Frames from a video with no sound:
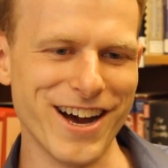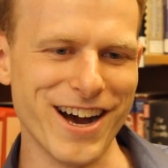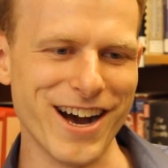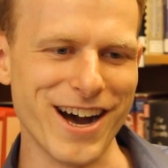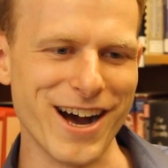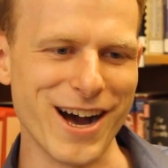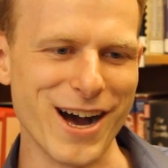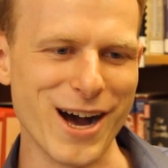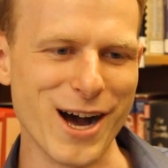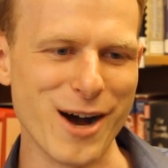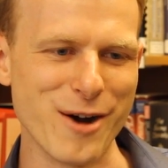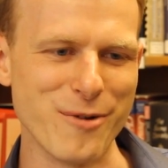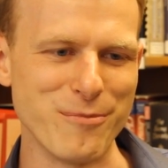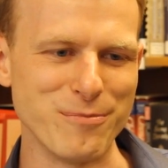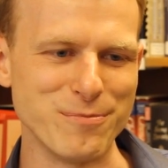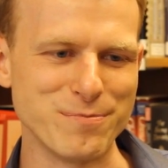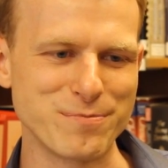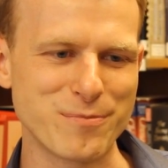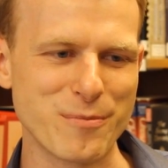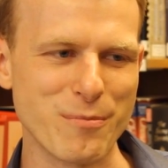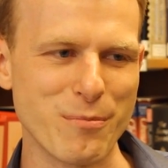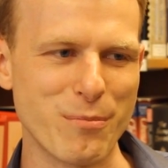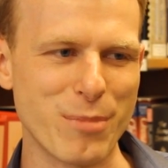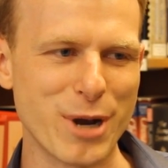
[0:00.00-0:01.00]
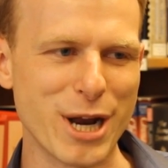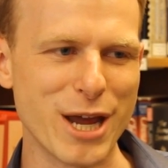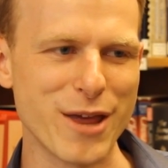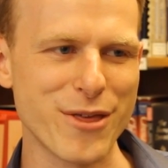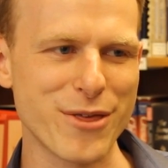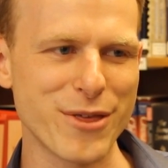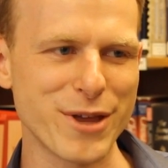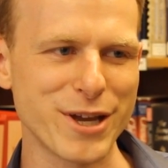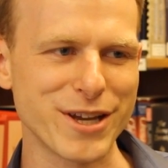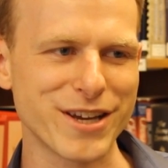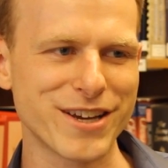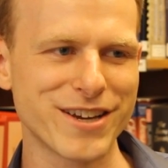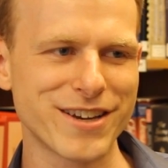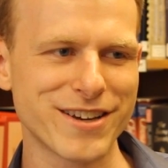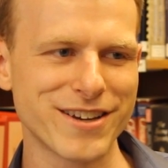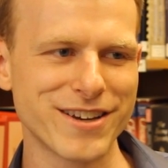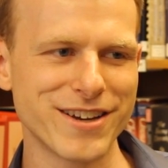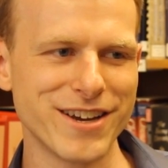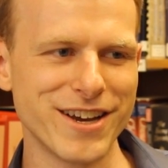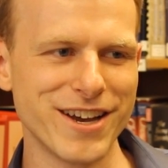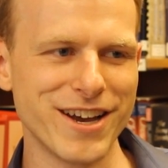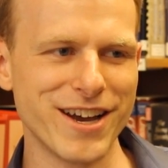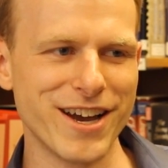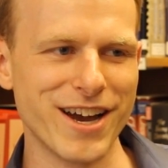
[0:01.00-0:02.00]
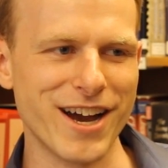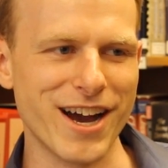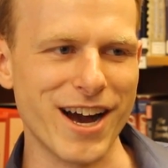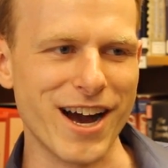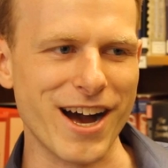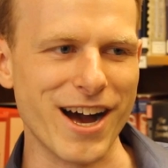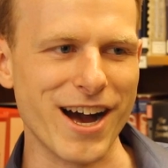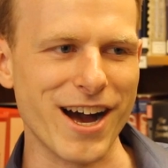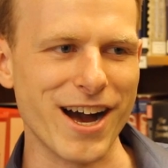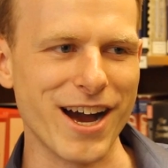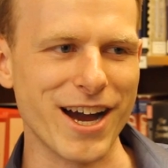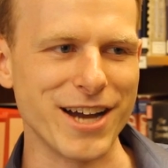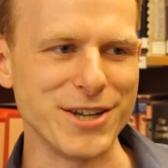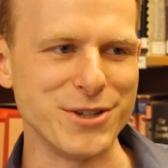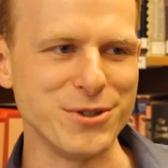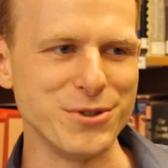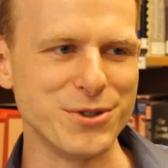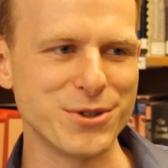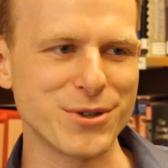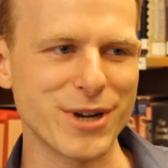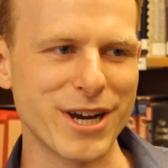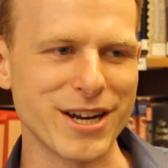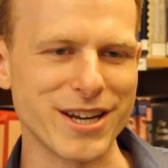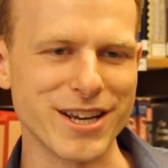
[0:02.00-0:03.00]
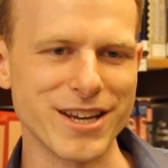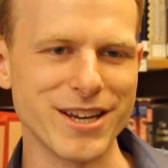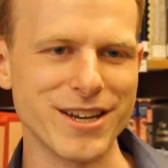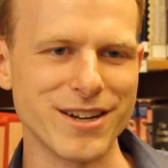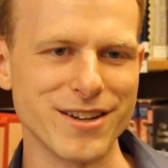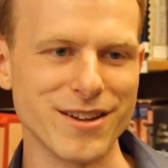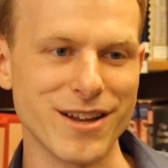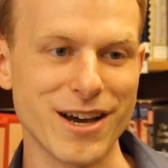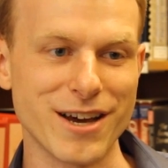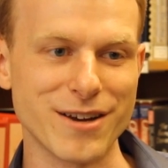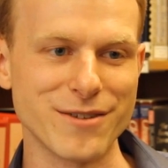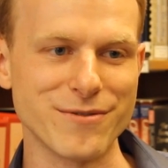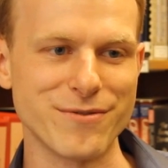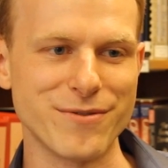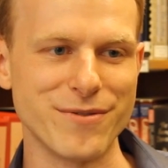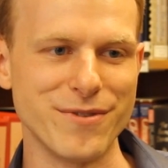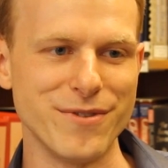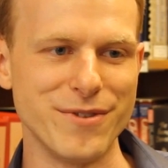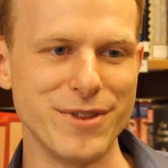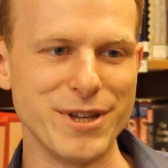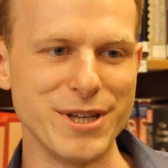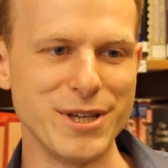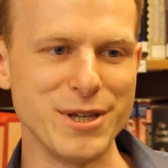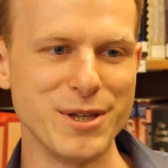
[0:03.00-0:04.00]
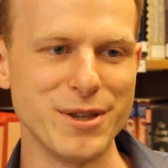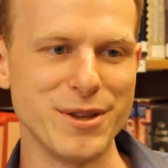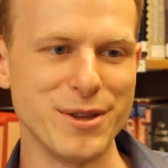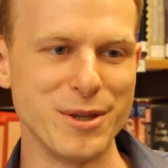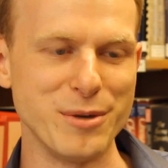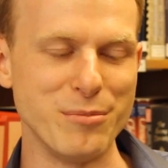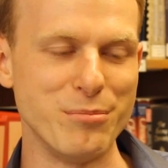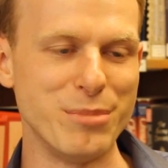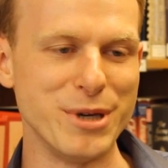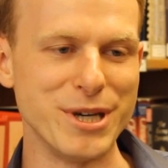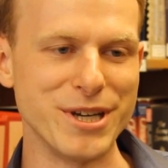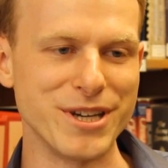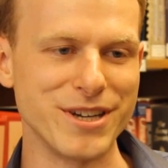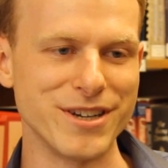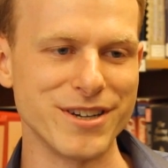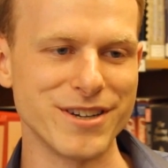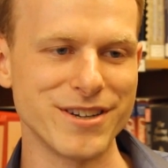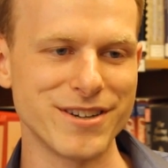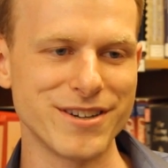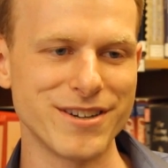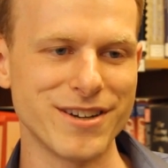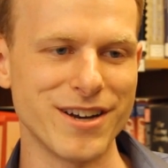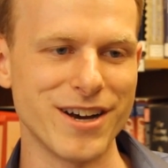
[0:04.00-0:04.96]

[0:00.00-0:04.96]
But I think I do try to hit a lot of the big